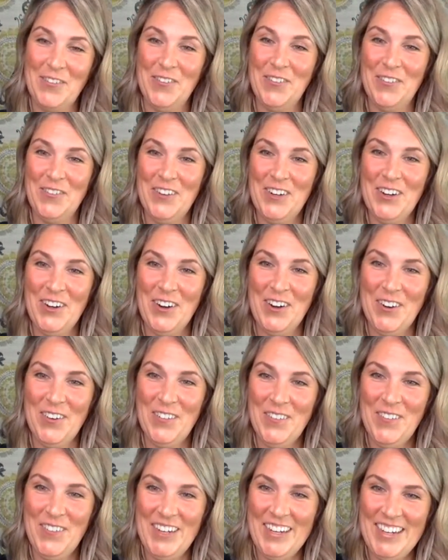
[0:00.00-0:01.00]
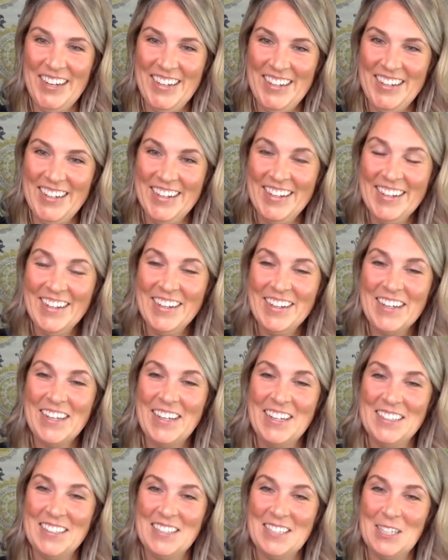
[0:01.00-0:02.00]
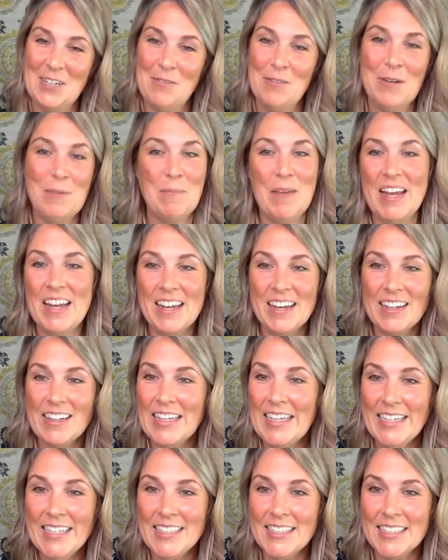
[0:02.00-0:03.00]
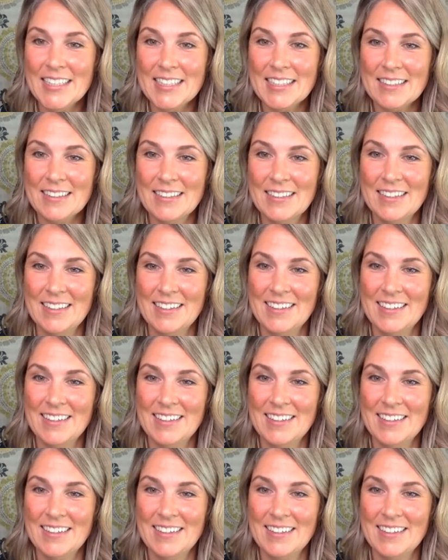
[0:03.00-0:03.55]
Where are we? Can someone make a list?